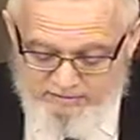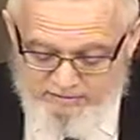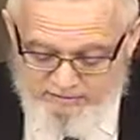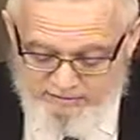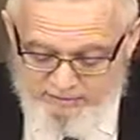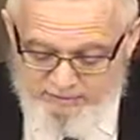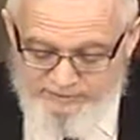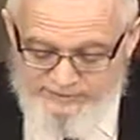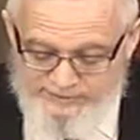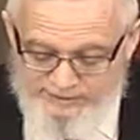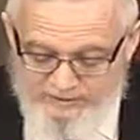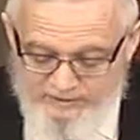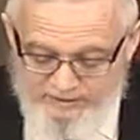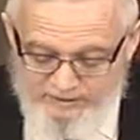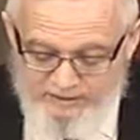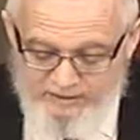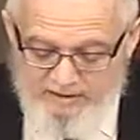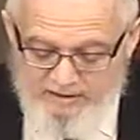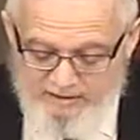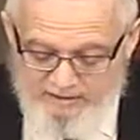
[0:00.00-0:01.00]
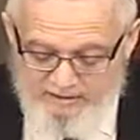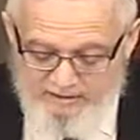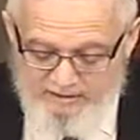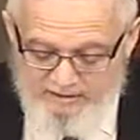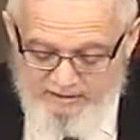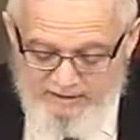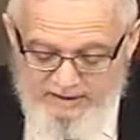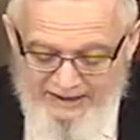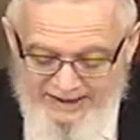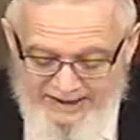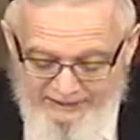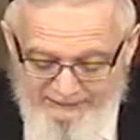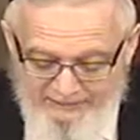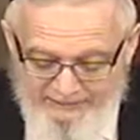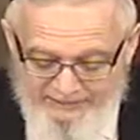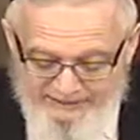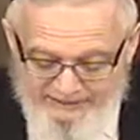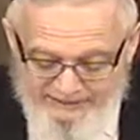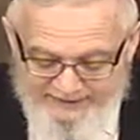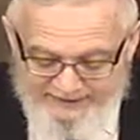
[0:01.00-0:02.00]
We'll see.
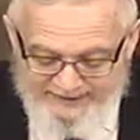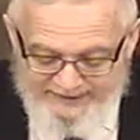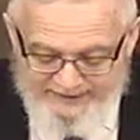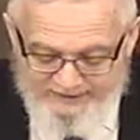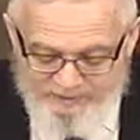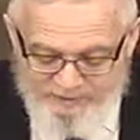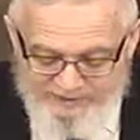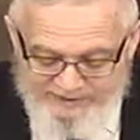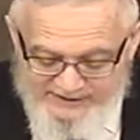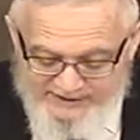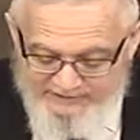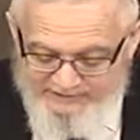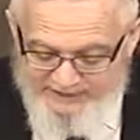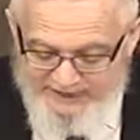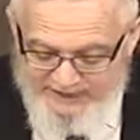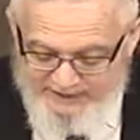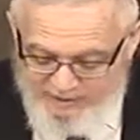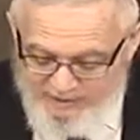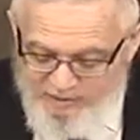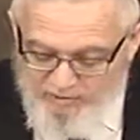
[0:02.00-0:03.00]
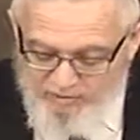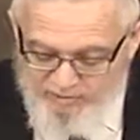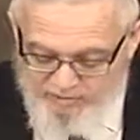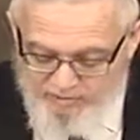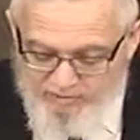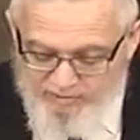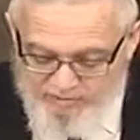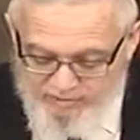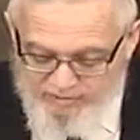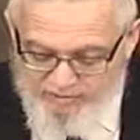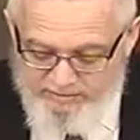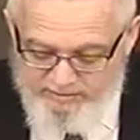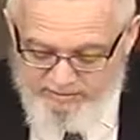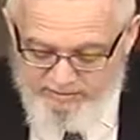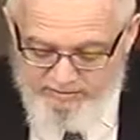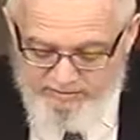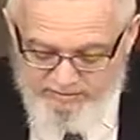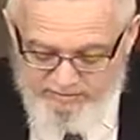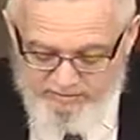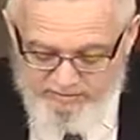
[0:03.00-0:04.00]
Avobin the cables, are akol.
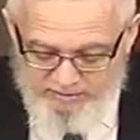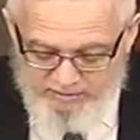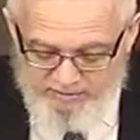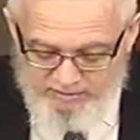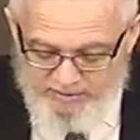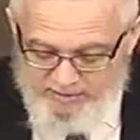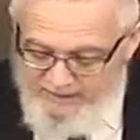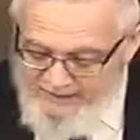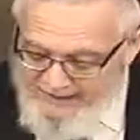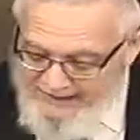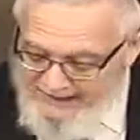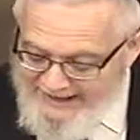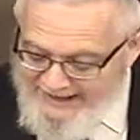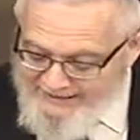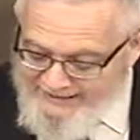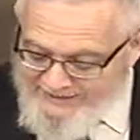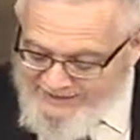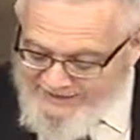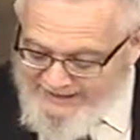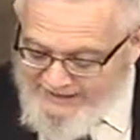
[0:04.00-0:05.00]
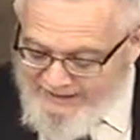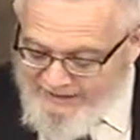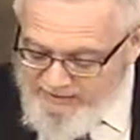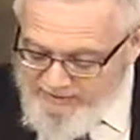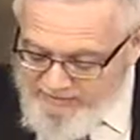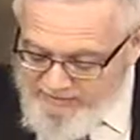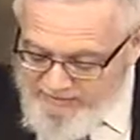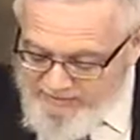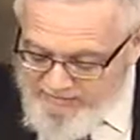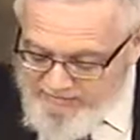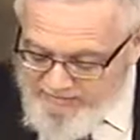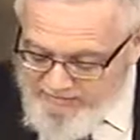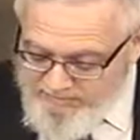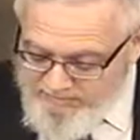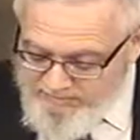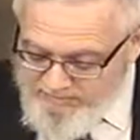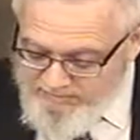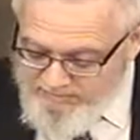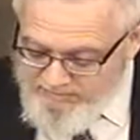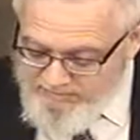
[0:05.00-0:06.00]
Aim is chalin.
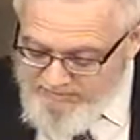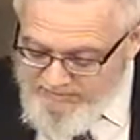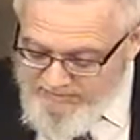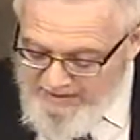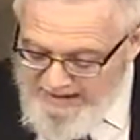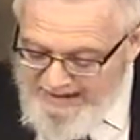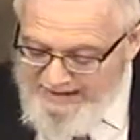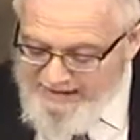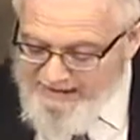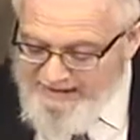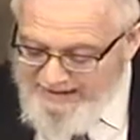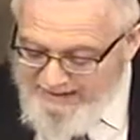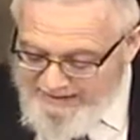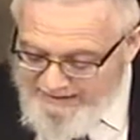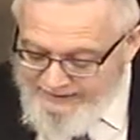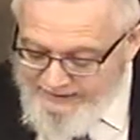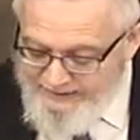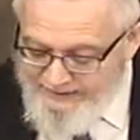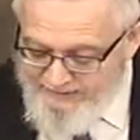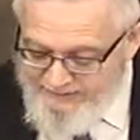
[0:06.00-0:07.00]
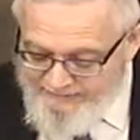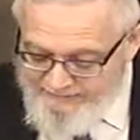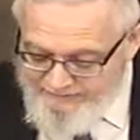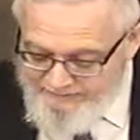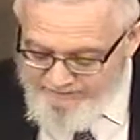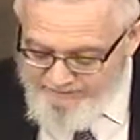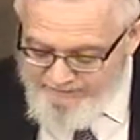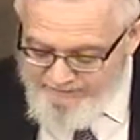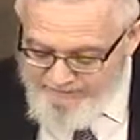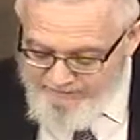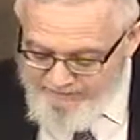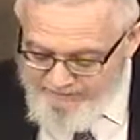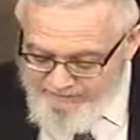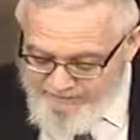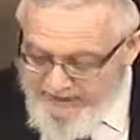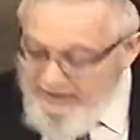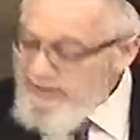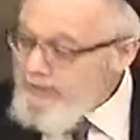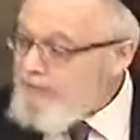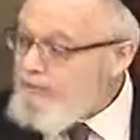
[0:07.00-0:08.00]
Al chayin,
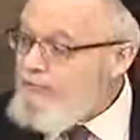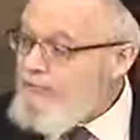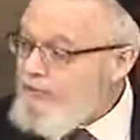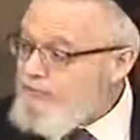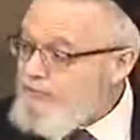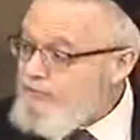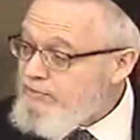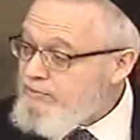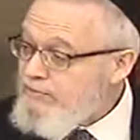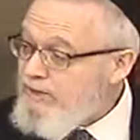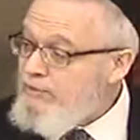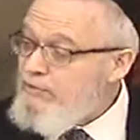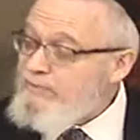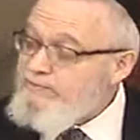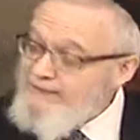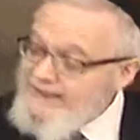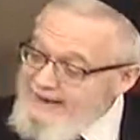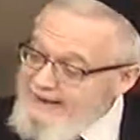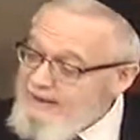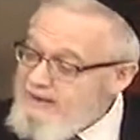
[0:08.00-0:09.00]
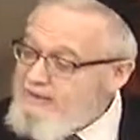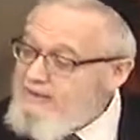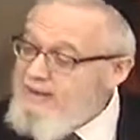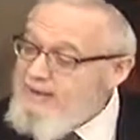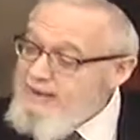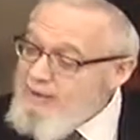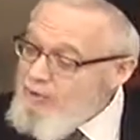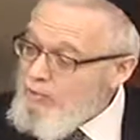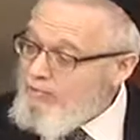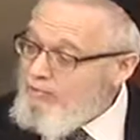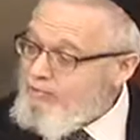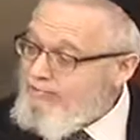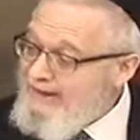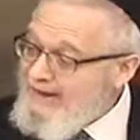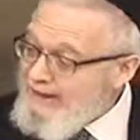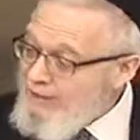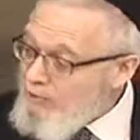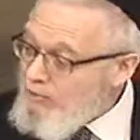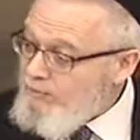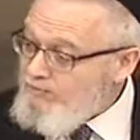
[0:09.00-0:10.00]
yeah, on the road. No, back in, at home,
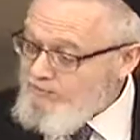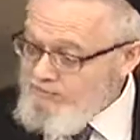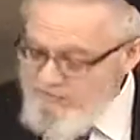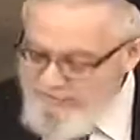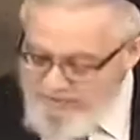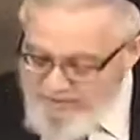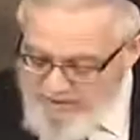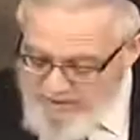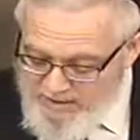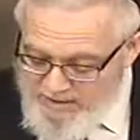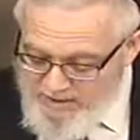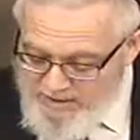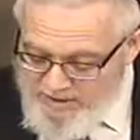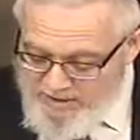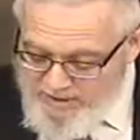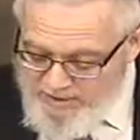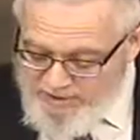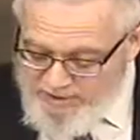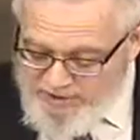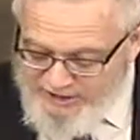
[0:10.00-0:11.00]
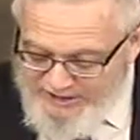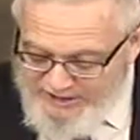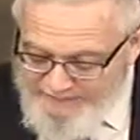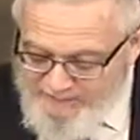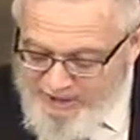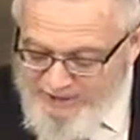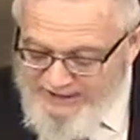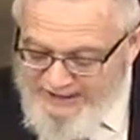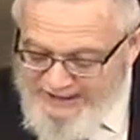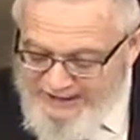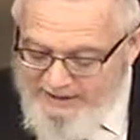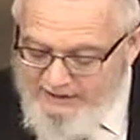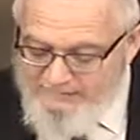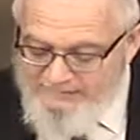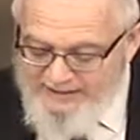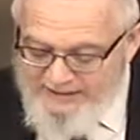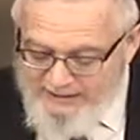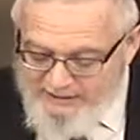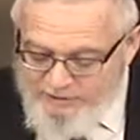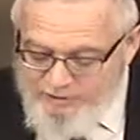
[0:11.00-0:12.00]
back home. Shema yigadlim
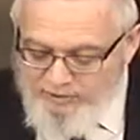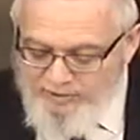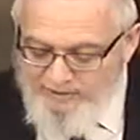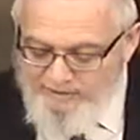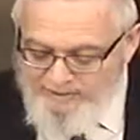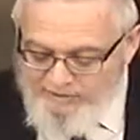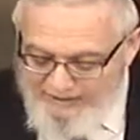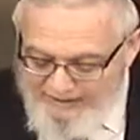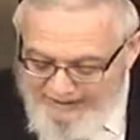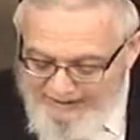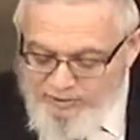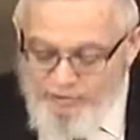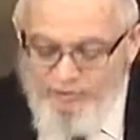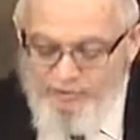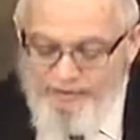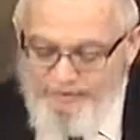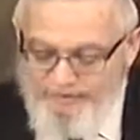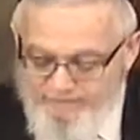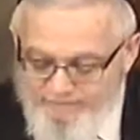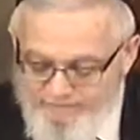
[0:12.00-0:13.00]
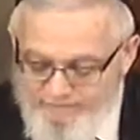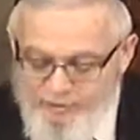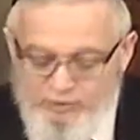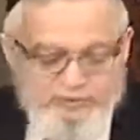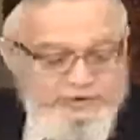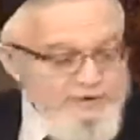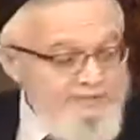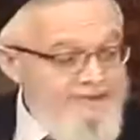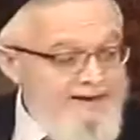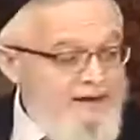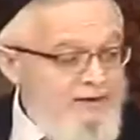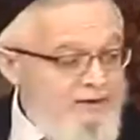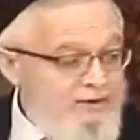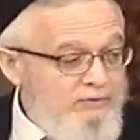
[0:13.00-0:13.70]
and adorim, adorim, because you may